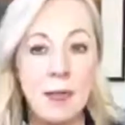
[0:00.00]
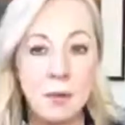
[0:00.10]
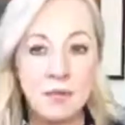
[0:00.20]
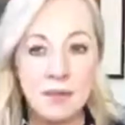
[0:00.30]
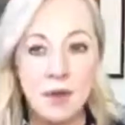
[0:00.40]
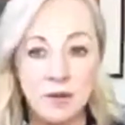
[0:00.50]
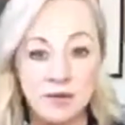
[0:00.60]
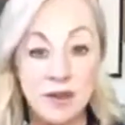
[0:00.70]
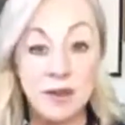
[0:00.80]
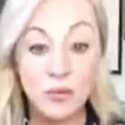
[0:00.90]
And I was in the
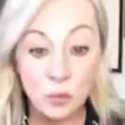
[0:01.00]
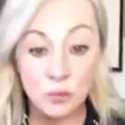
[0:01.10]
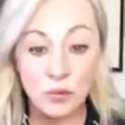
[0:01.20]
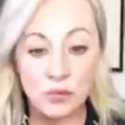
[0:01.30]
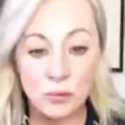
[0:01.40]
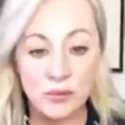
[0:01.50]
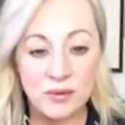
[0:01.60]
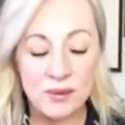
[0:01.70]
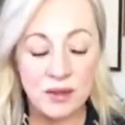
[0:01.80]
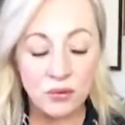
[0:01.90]
office early because we were doing some
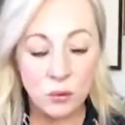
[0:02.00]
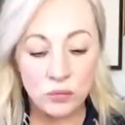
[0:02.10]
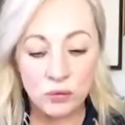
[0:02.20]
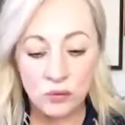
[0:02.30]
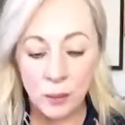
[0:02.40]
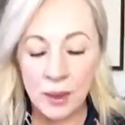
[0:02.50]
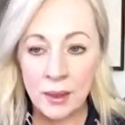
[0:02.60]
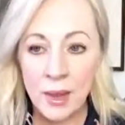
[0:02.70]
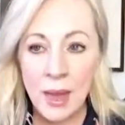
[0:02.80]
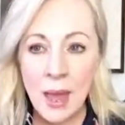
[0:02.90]
success coaching as
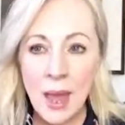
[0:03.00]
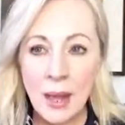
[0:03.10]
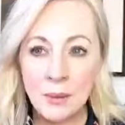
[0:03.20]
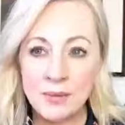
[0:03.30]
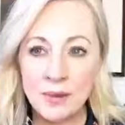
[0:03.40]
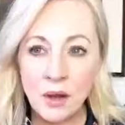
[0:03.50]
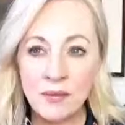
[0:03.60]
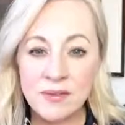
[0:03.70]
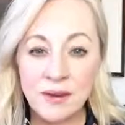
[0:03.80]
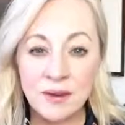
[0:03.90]
well. And I was in the
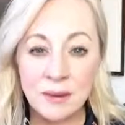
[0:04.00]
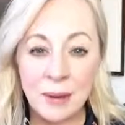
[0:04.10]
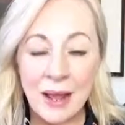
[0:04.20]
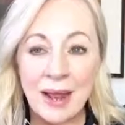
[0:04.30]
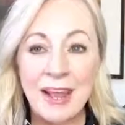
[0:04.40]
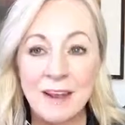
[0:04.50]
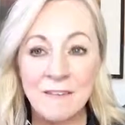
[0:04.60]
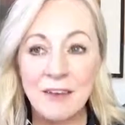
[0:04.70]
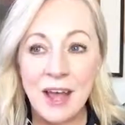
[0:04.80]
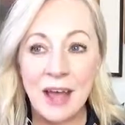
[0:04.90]
office early, and
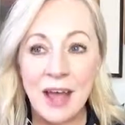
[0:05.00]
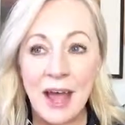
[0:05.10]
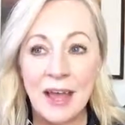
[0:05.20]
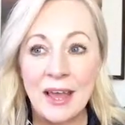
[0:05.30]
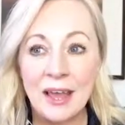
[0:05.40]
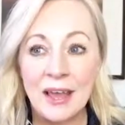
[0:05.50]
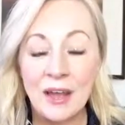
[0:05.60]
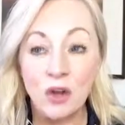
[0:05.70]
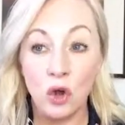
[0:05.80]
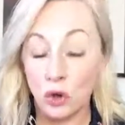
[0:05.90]

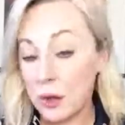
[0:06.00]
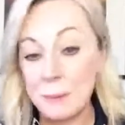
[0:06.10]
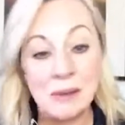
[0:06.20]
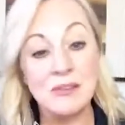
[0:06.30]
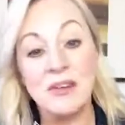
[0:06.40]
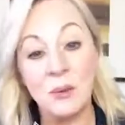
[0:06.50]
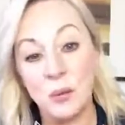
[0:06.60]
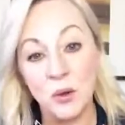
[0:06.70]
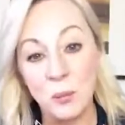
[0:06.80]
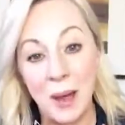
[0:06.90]
now immediately
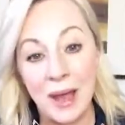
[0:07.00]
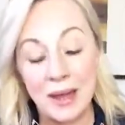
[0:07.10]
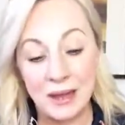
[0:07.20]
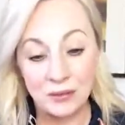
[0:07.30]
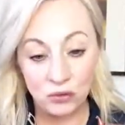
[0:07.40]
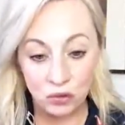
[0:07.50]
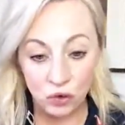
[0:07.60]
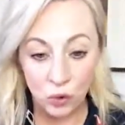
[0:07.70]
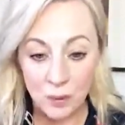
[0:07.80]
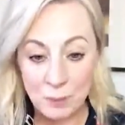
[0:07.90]
want to go back and
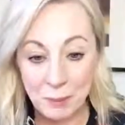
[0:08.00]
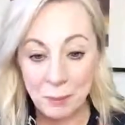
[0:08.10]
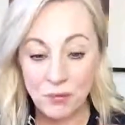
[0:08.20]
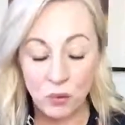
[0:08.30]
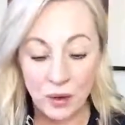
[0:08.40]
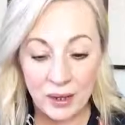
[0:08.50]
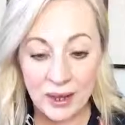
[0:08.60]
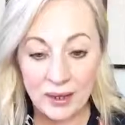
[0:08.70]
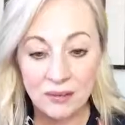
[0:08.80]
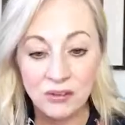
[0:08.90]
do a wee bit before I
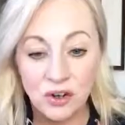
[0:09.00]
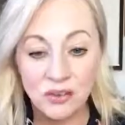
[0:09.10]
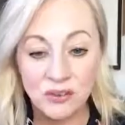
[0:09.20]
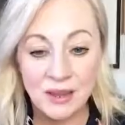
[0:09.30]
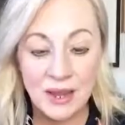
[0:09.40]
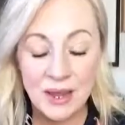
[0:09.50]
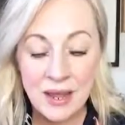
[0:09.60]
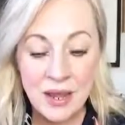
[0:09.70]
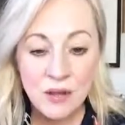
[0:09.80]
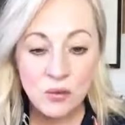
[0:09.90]
kind of start the day.
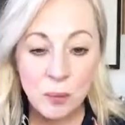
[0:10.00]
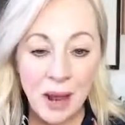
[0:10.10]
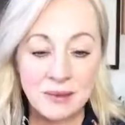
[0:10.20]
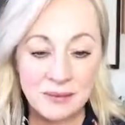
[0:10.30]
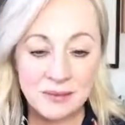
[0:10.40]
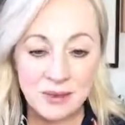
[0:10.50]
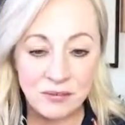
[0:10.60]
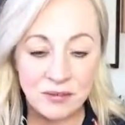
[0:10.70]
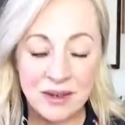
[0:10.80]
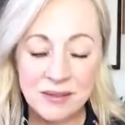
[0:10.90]
So practice it
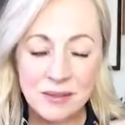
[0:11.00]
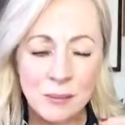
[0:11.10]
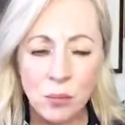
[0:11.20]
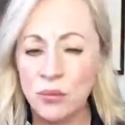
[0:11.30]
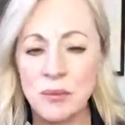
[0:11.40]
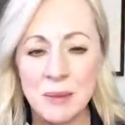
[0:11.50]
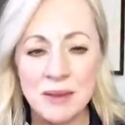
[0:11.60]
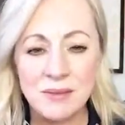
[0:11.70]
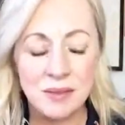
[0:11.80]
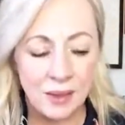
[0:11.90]
every day. It's the most
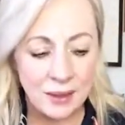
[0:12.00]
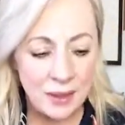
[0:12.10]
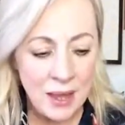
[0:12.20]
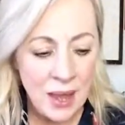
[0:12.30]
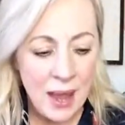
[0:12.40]
amazing thing.